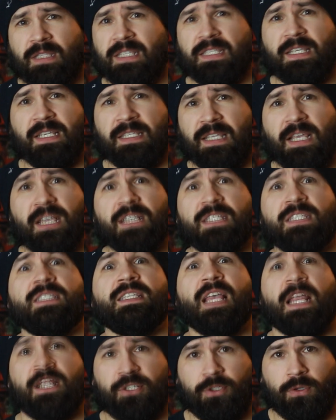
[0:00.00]
This is
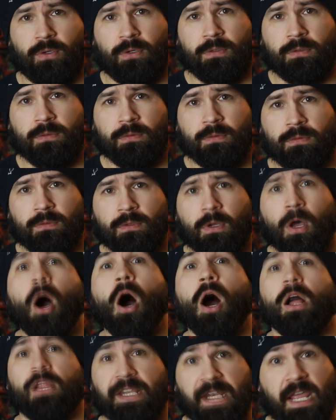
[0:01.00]
essential
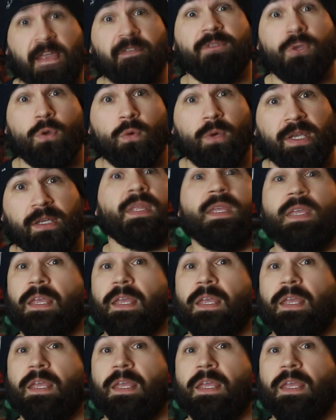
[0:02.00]
holiday viewing.